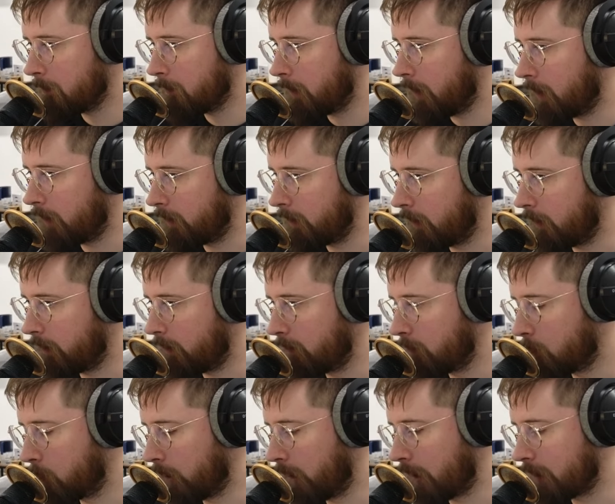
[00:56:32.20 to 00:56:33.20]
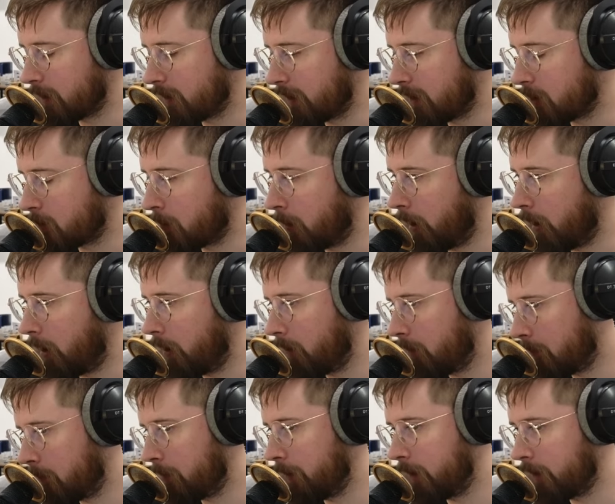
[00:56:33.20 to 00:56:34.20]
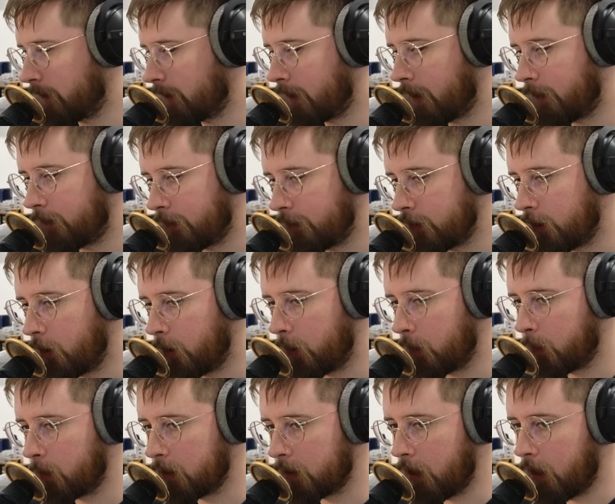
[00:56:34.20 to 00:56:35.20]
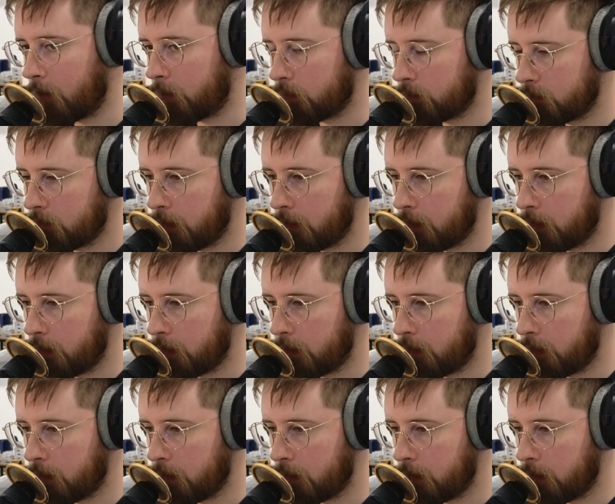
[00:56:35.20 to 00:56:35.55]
and then we get to this part, but now they know that we know,